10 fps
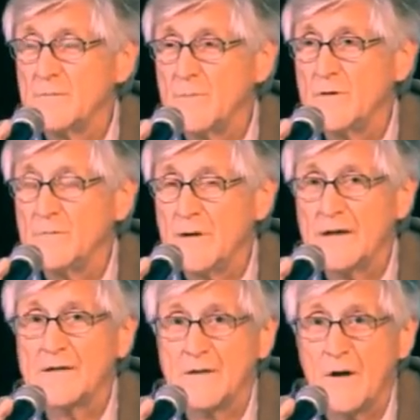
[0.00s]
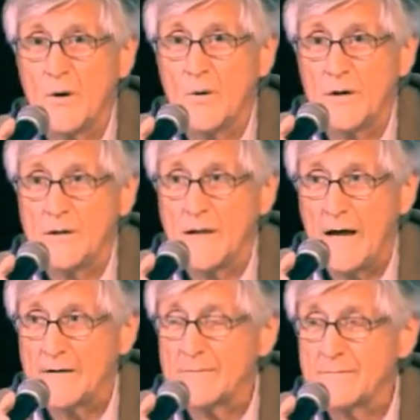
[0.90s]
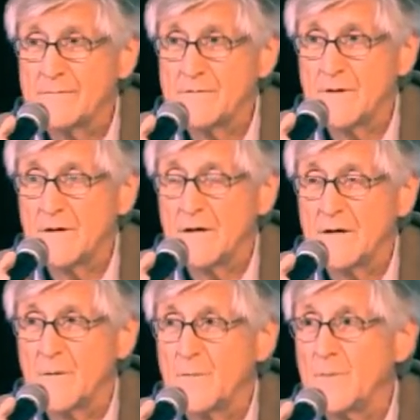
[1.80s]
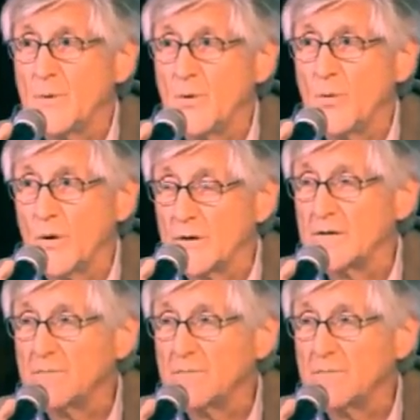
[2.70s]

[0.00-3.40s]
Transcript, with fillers: we got to know a lot of uh, the people who worked at